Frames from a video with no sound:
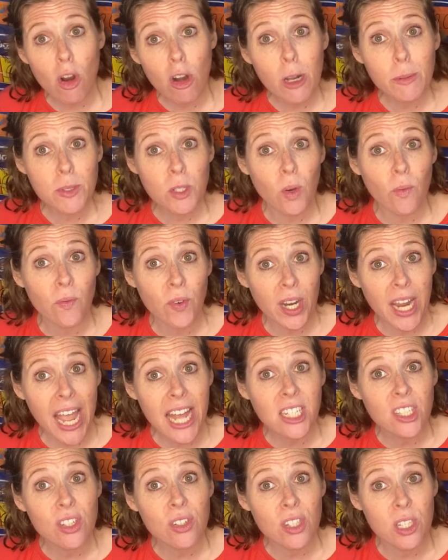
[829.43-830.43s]
Grown-ups, don't
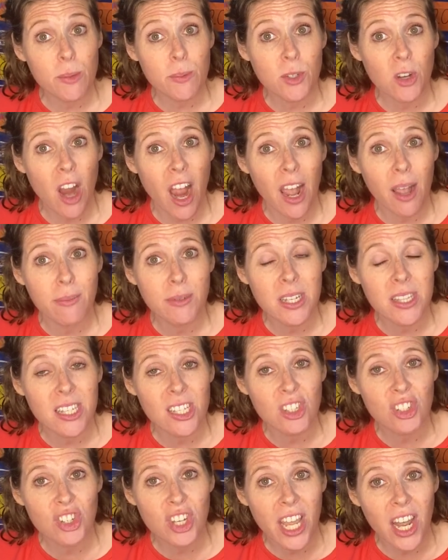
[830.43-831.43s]
forget to subscribe to
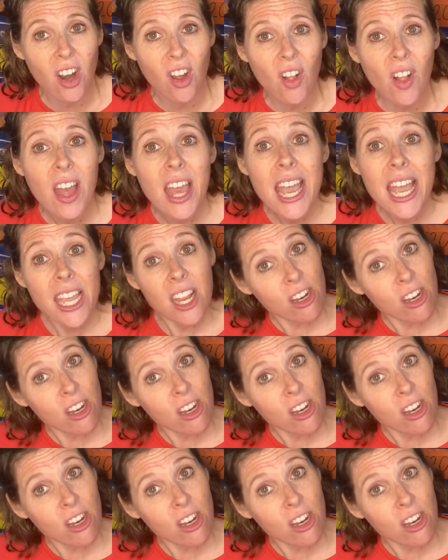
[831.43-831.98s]
this channel.